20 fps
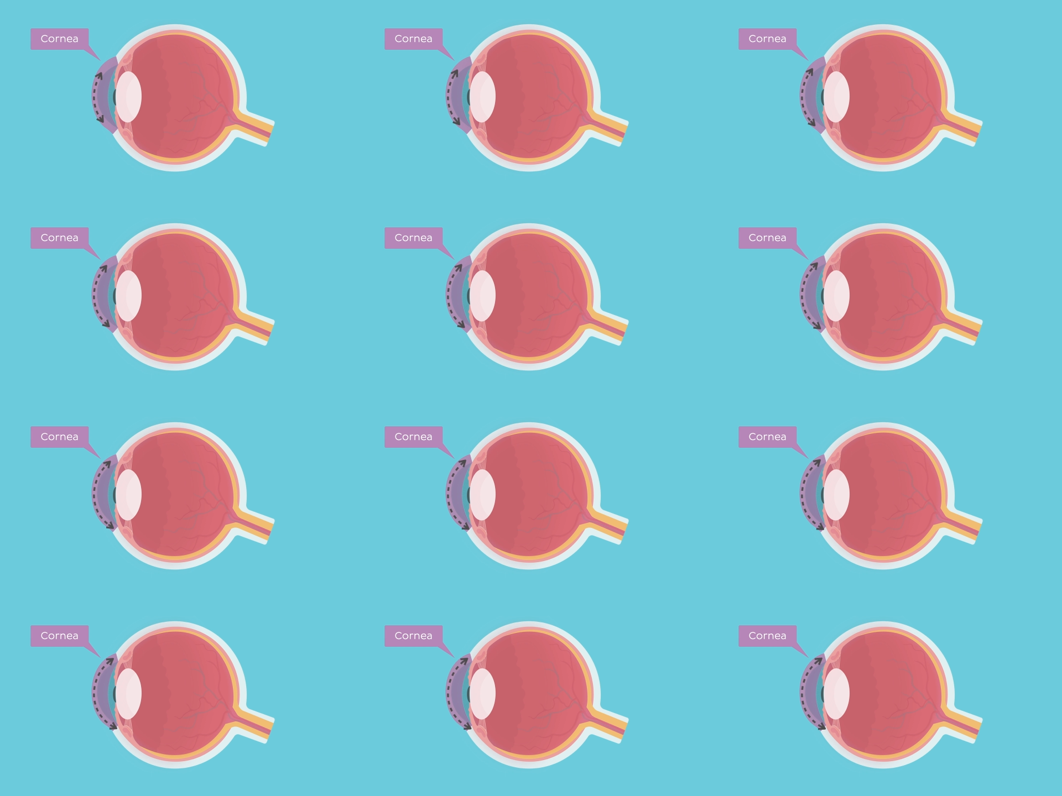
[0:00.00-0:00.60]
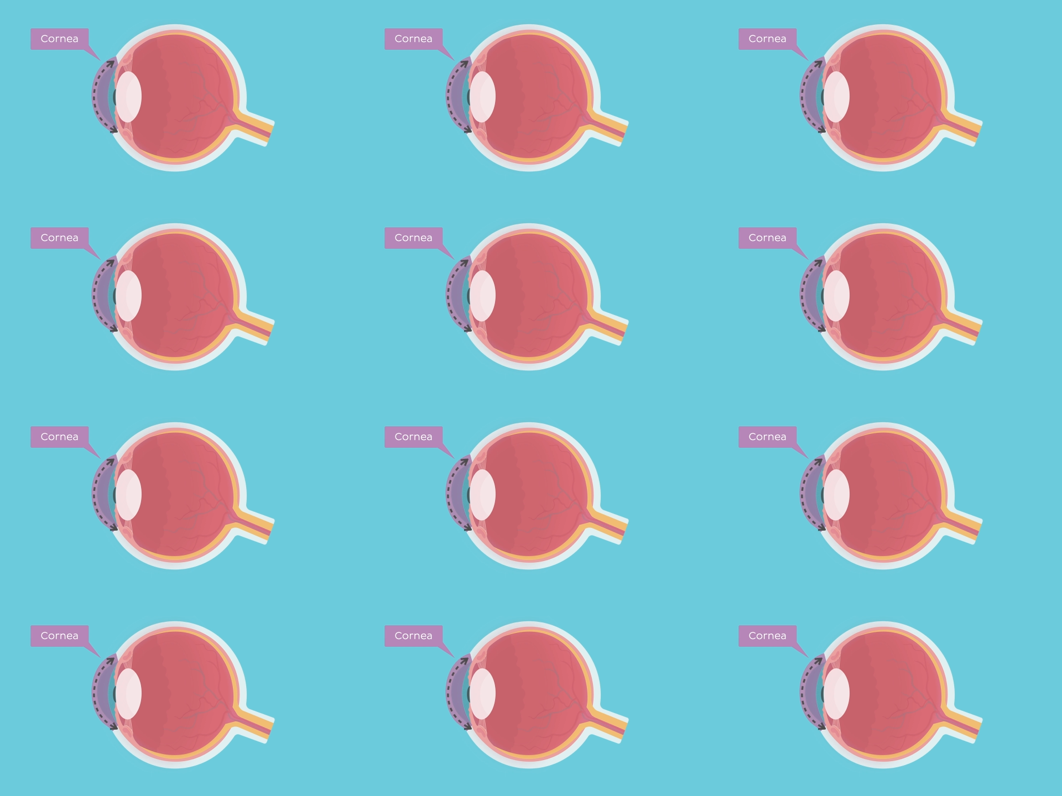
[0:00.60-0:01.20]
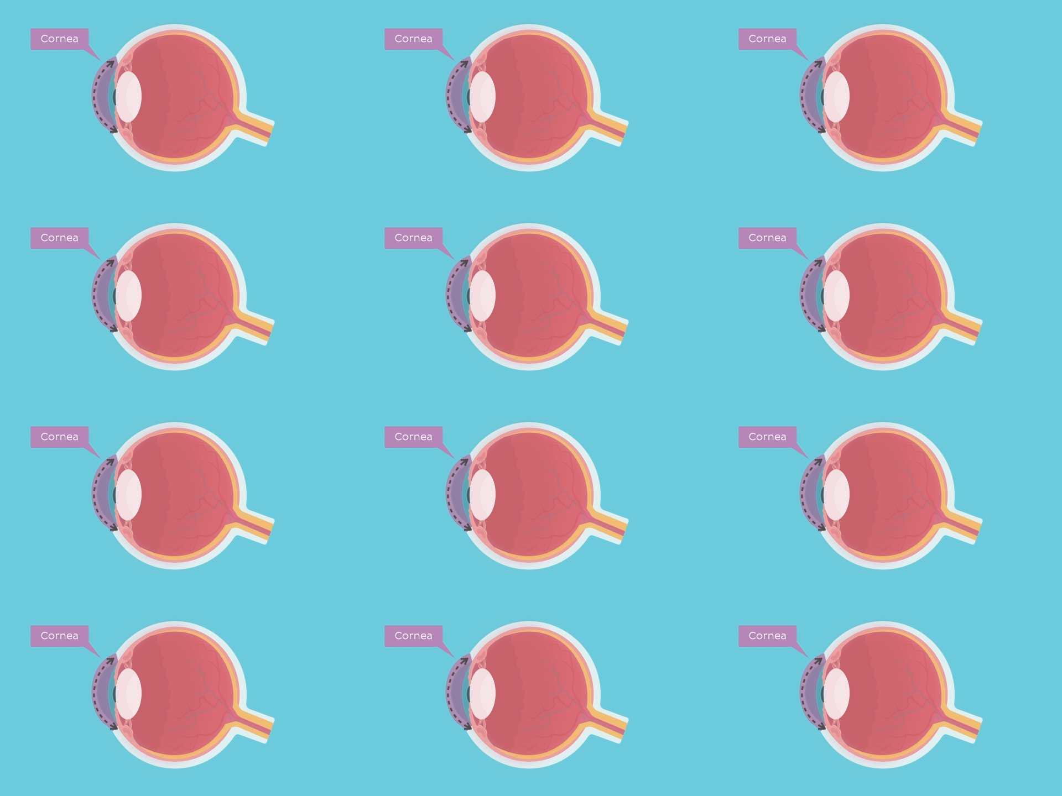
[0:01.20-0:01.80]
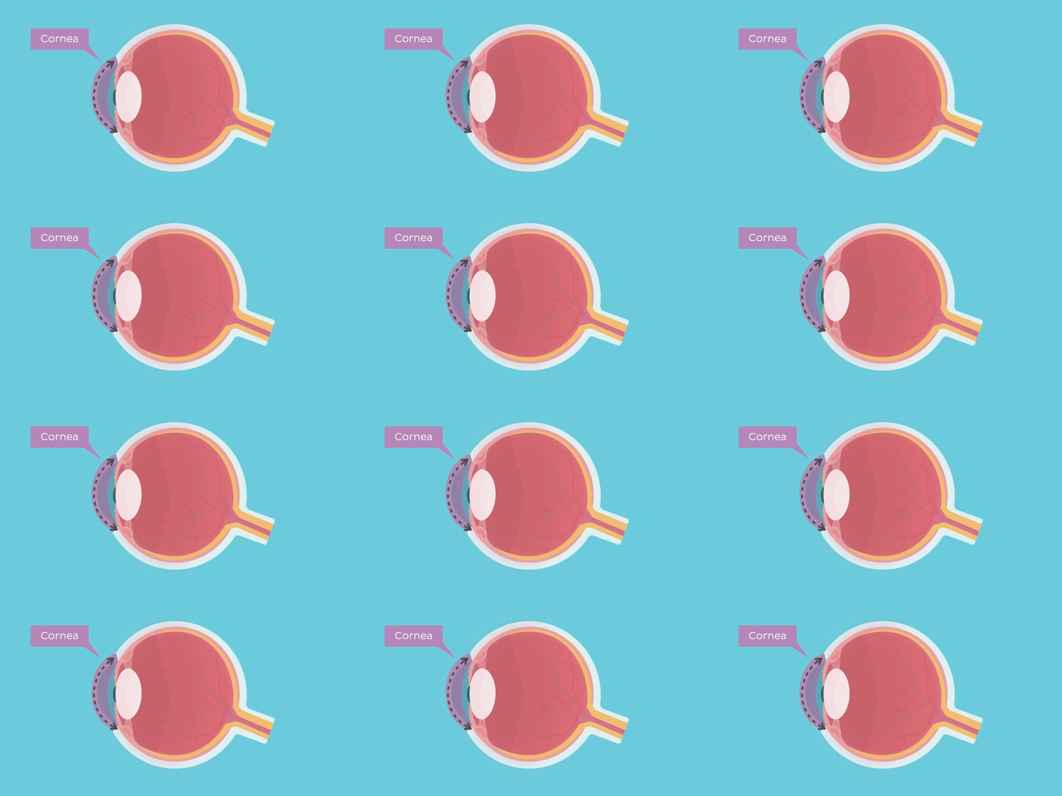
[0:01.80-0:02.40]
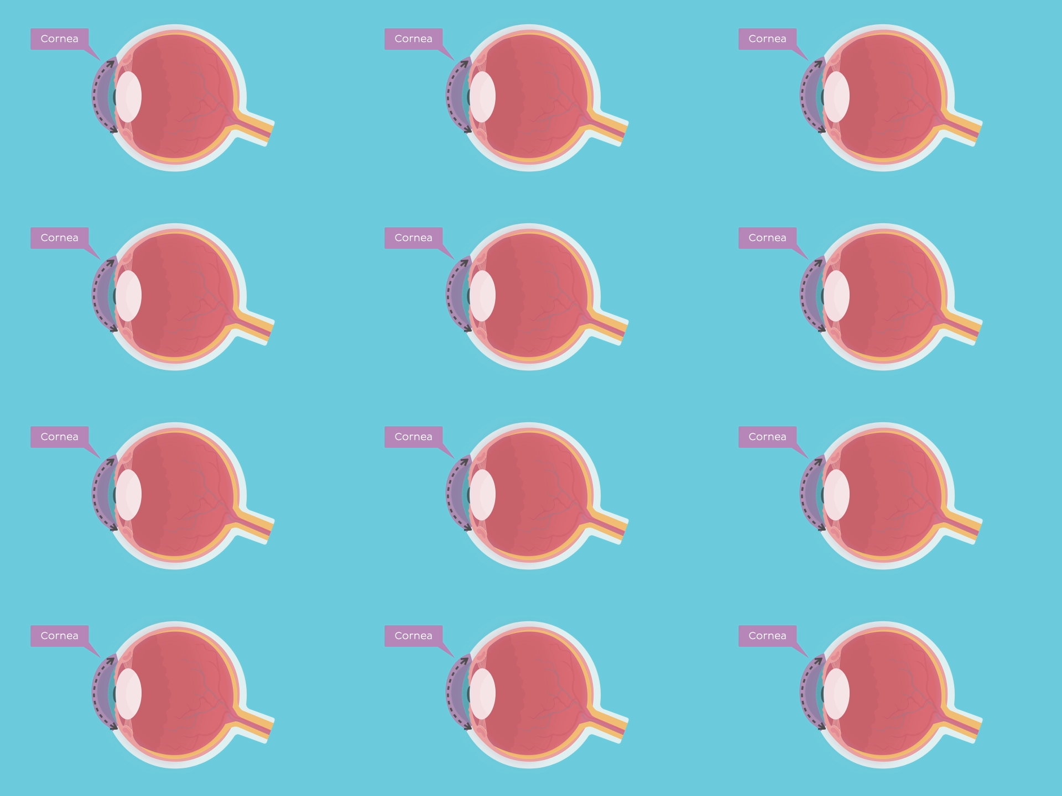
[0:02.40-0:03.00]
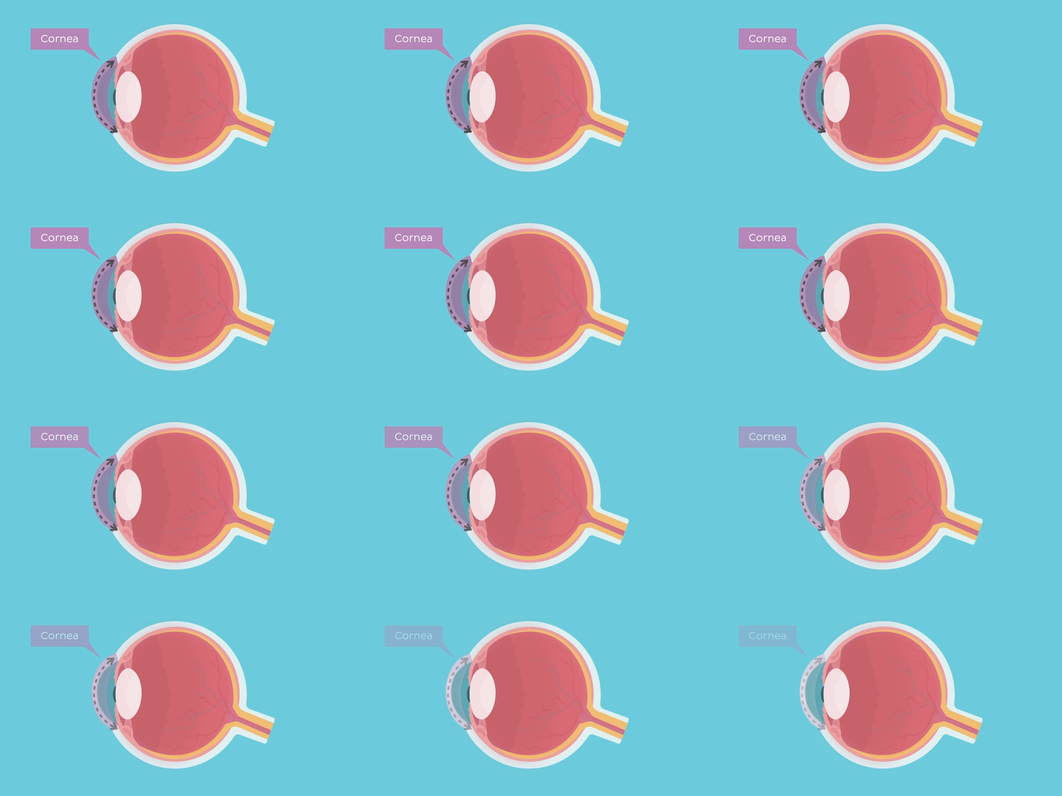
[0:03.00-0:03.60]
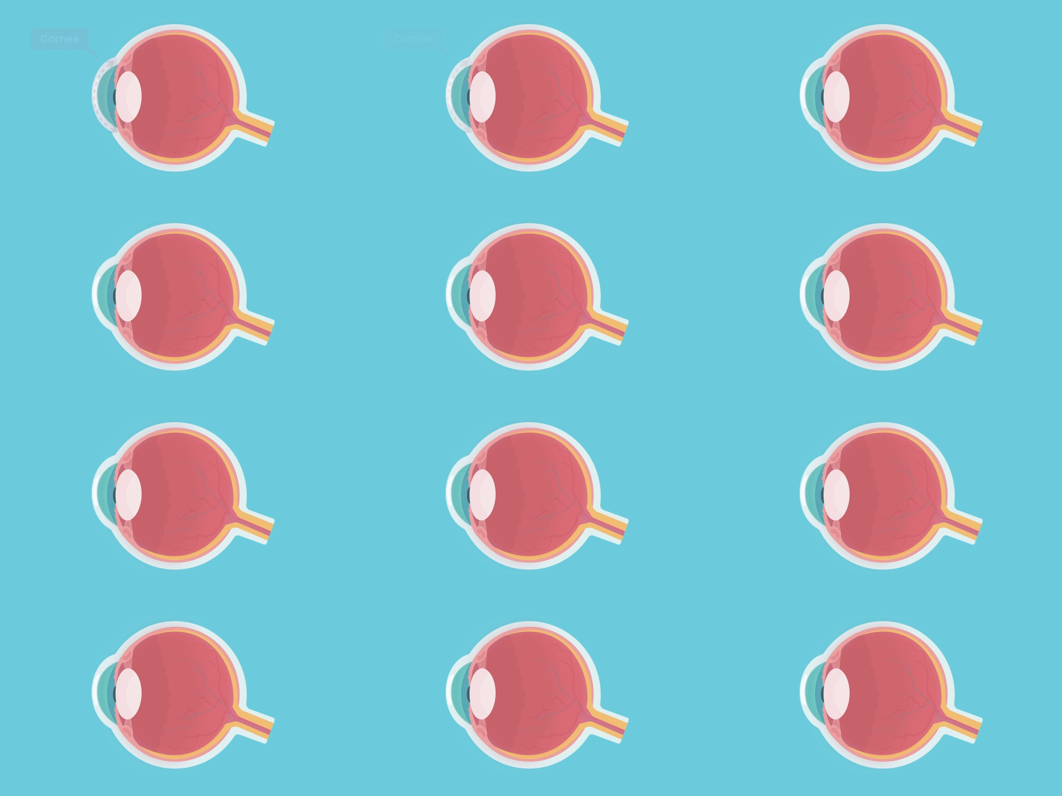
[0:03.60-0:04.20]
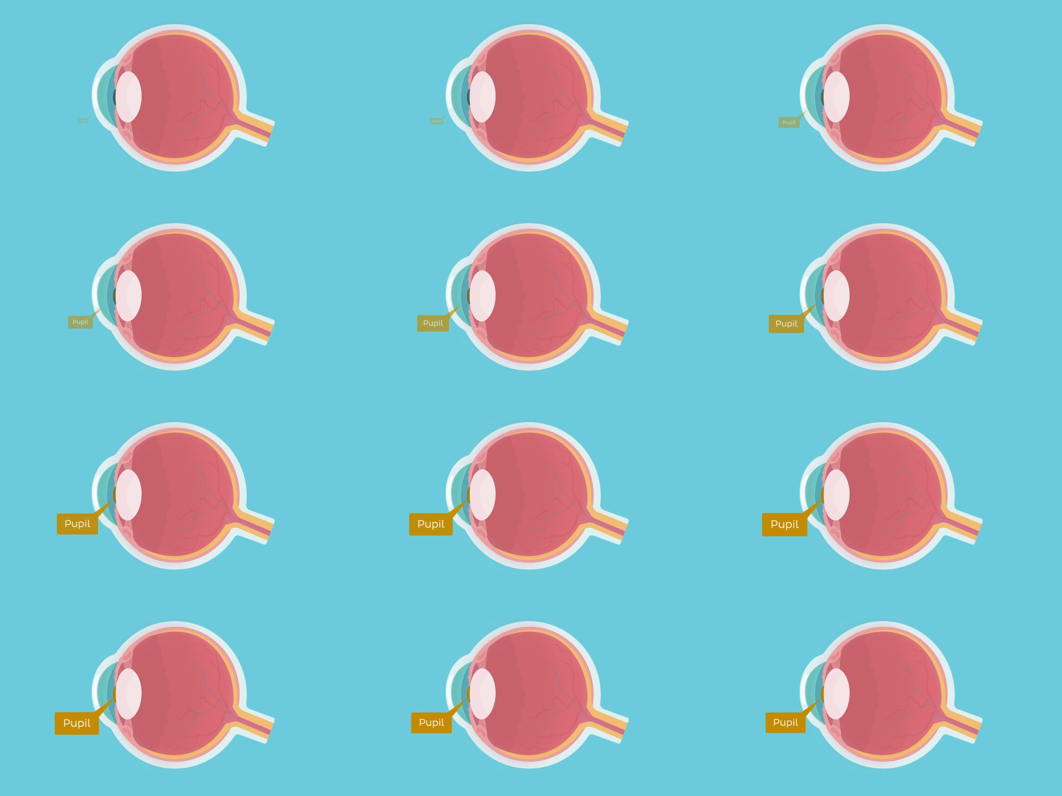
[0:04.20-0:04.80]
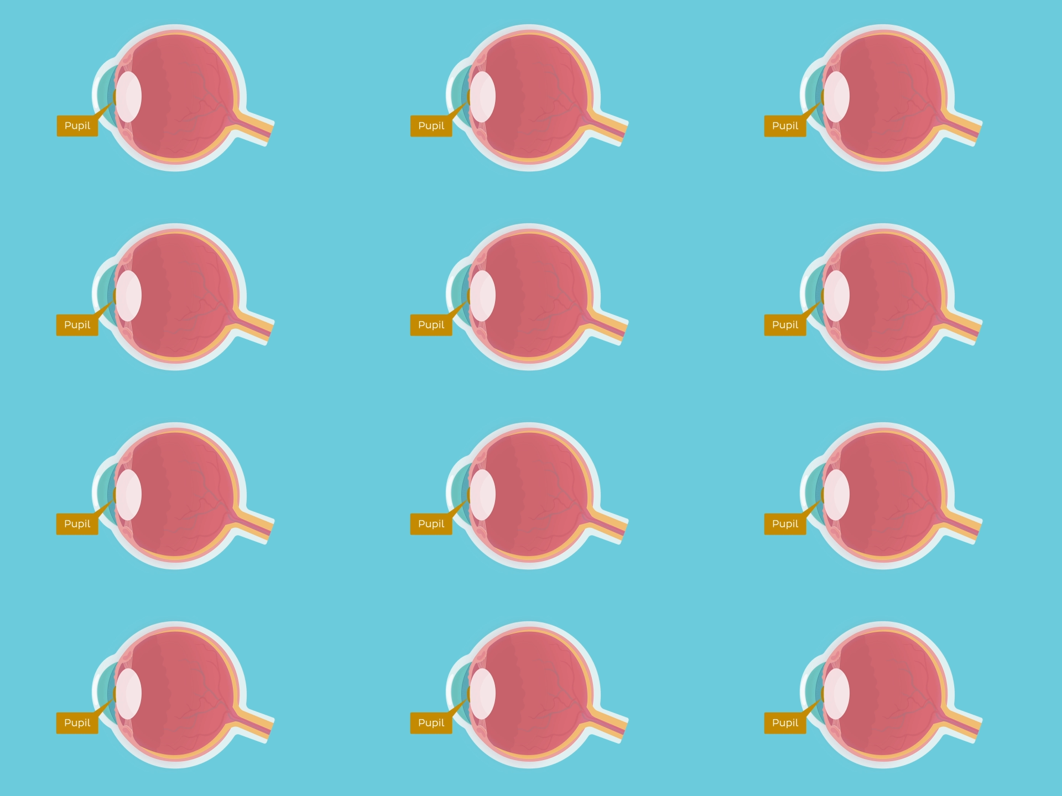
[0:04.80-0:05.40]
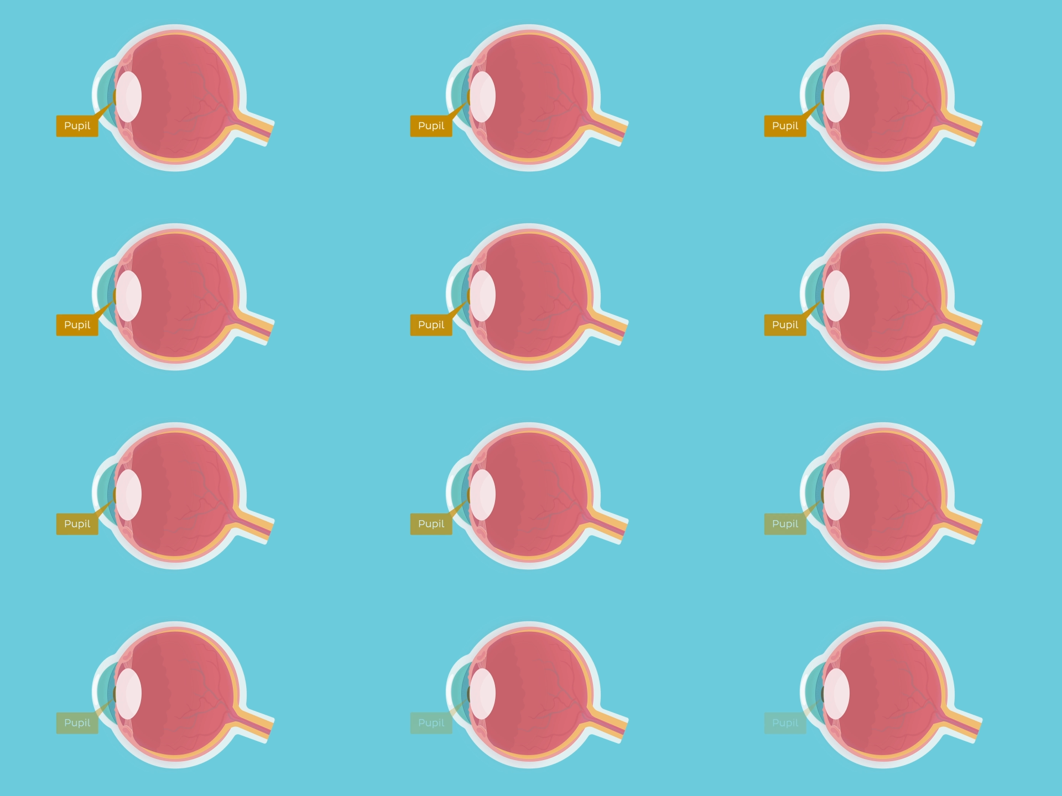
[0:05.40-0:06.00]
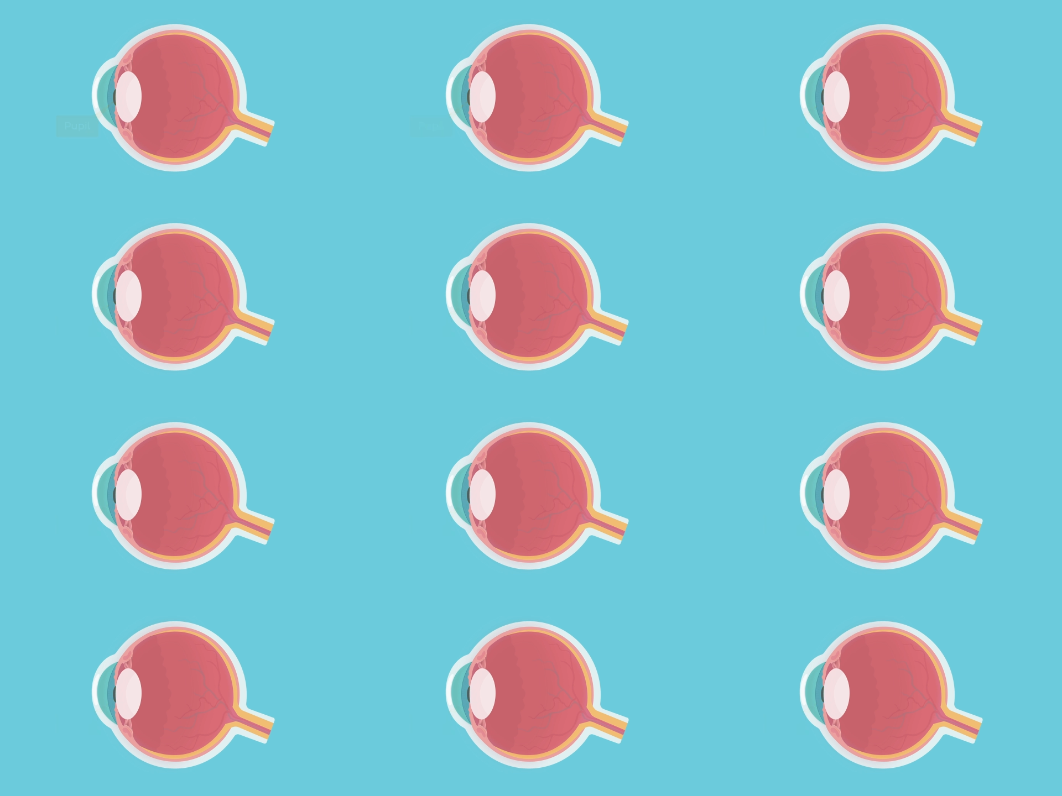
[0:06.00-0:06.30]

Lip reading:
[unreadable: no face in view]